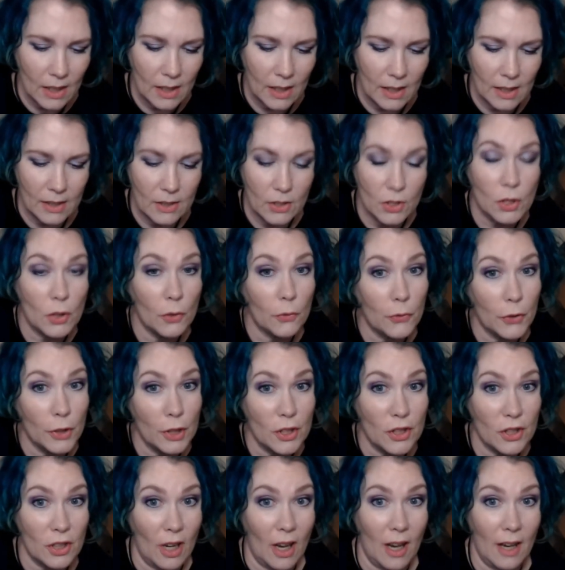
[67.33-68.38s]
So first
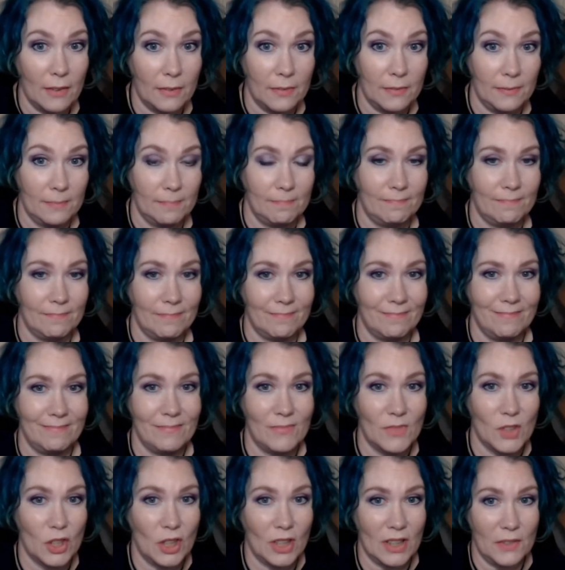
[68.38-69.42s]
off,
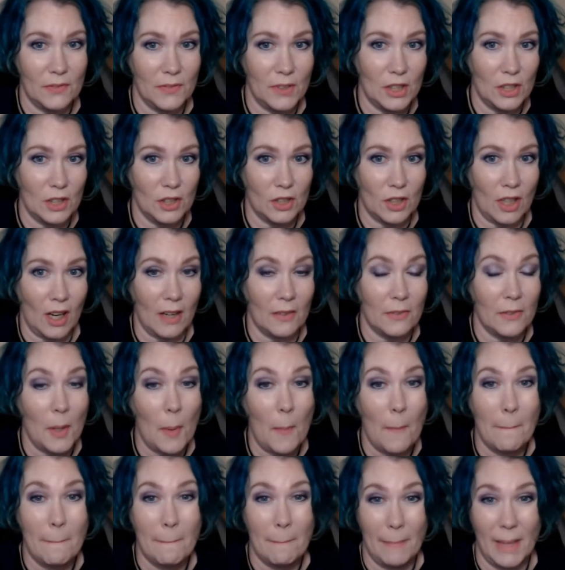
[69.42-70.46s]
just finished off
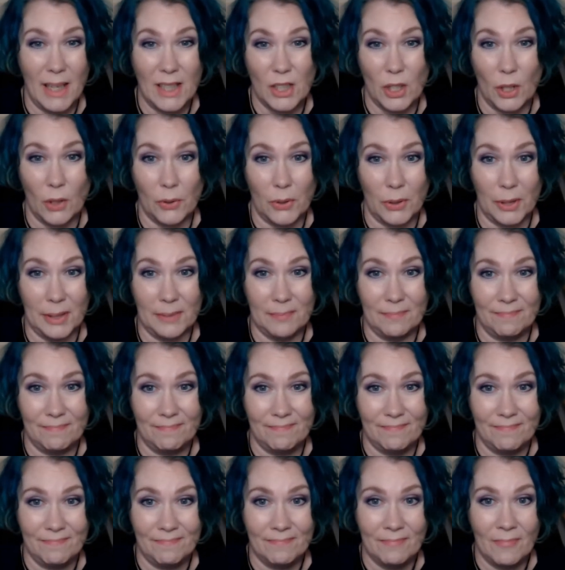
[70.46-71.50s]
my deodorant.
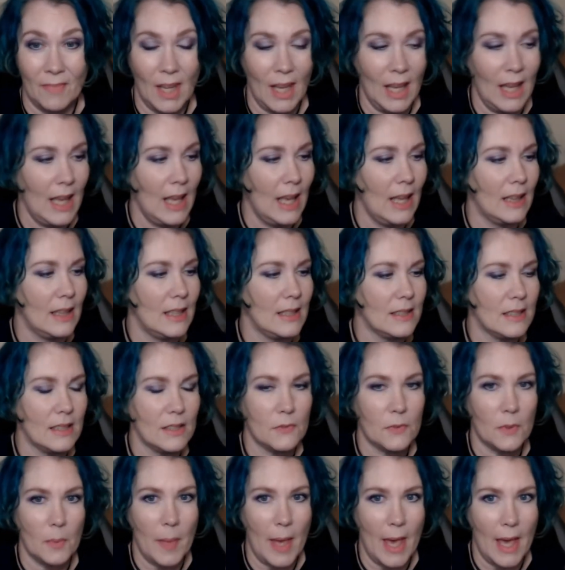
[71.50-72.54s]
This is
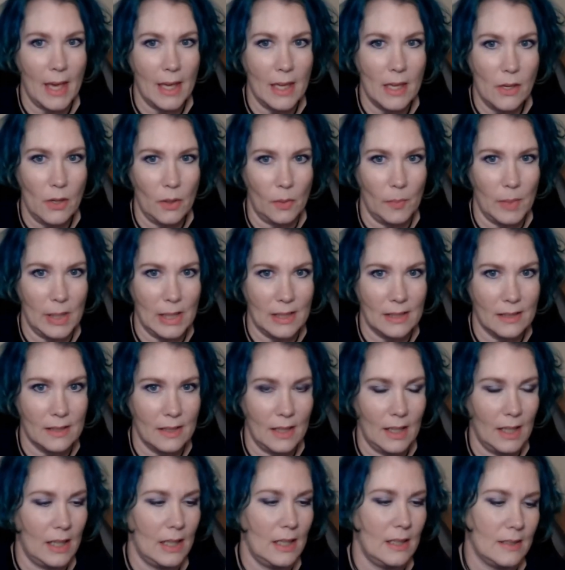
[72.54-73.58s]
from Hey Humans. It
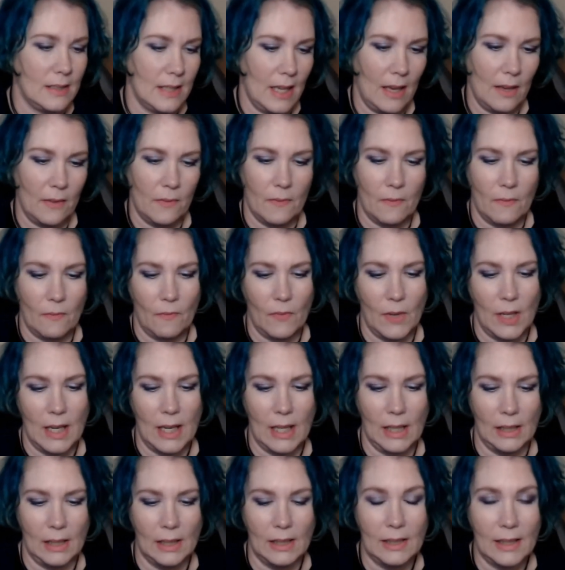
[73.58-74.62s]
is a
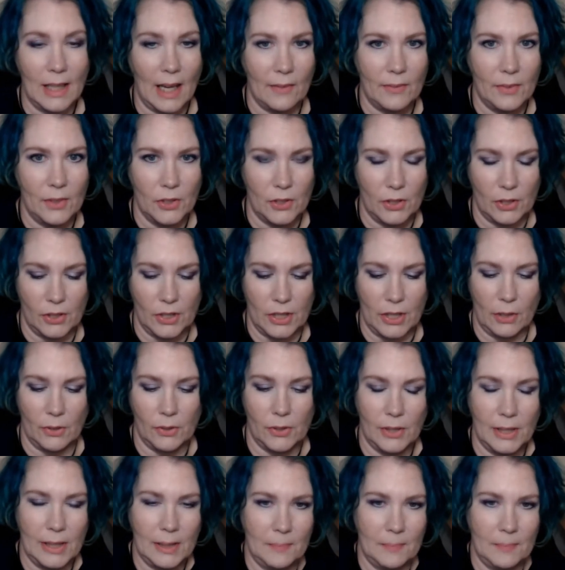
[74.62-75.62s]
vanilla lavender deodorant,